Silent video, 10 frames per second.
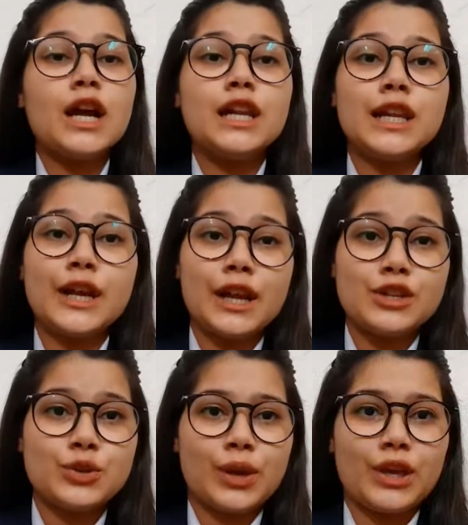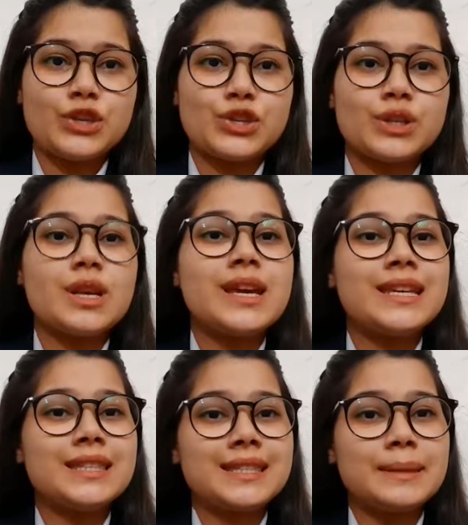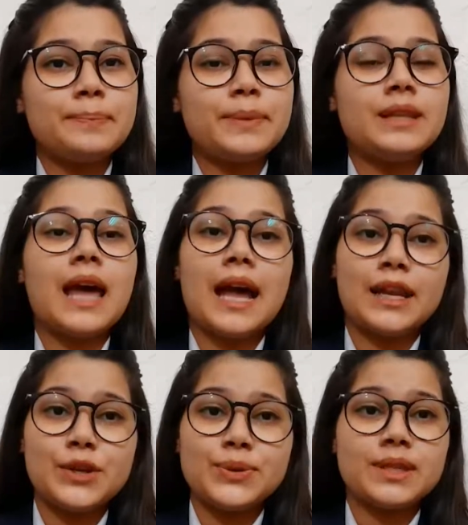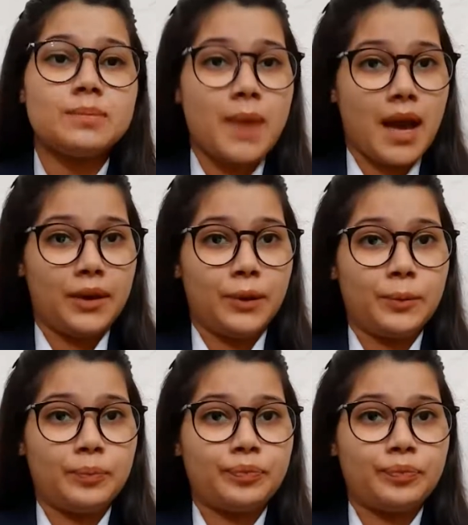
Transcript: legal education in simple and lucid manner.